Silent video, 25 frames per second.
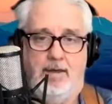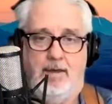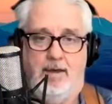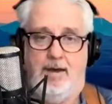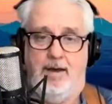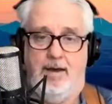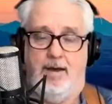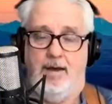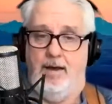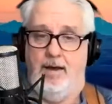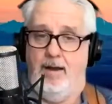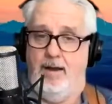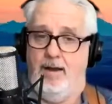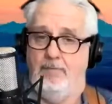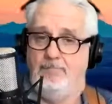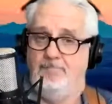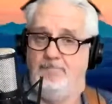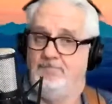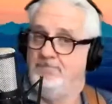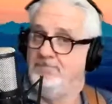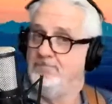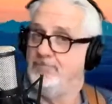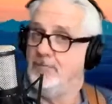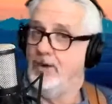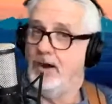
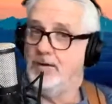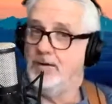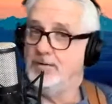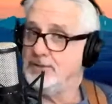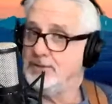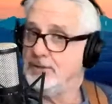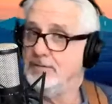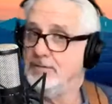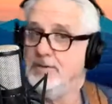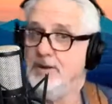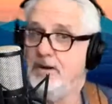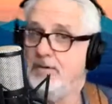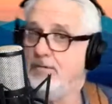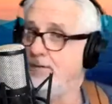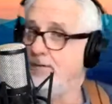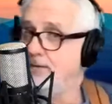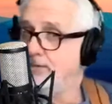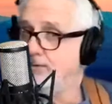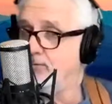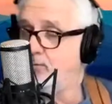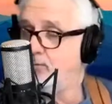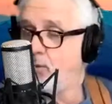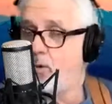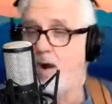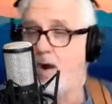Also known
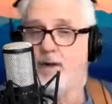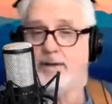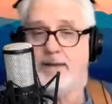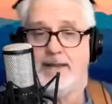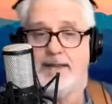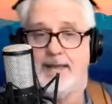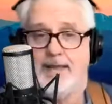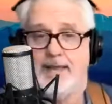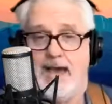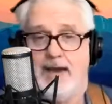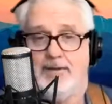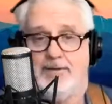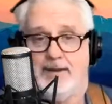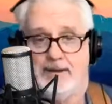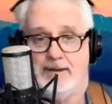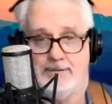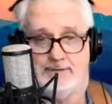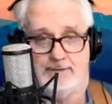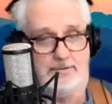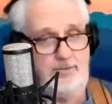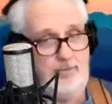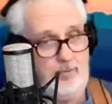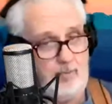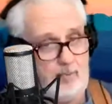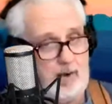as walking out
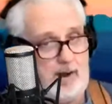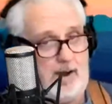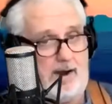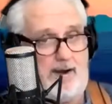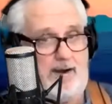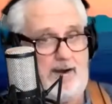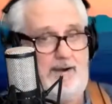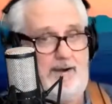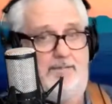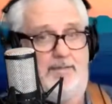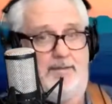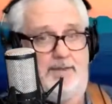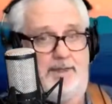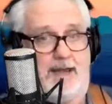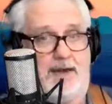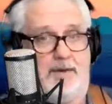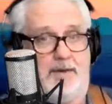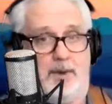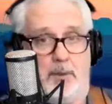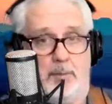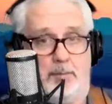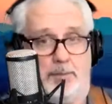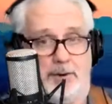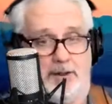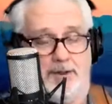onto the wire without an
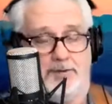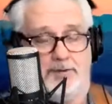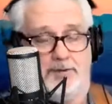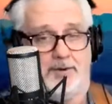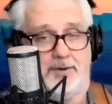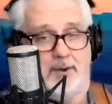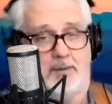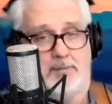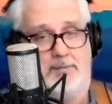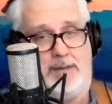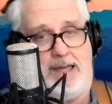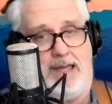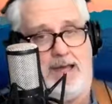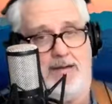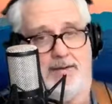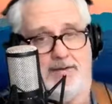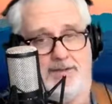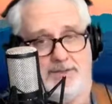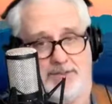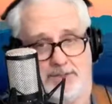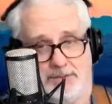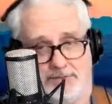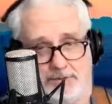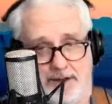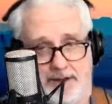umbrella for your
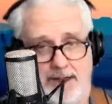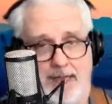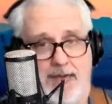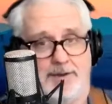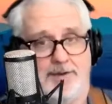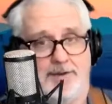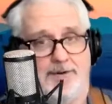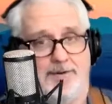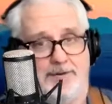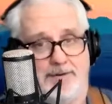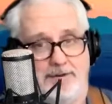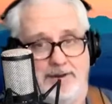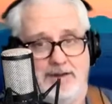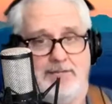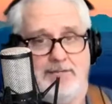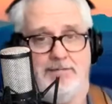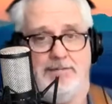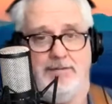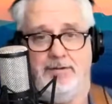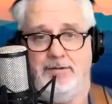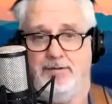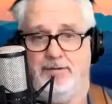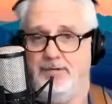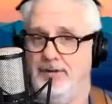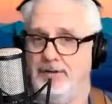balance or a net underneath
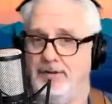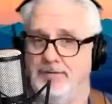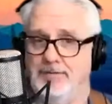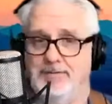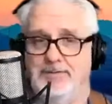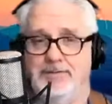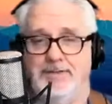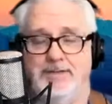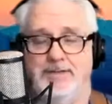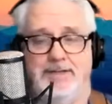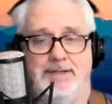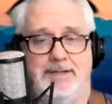you, and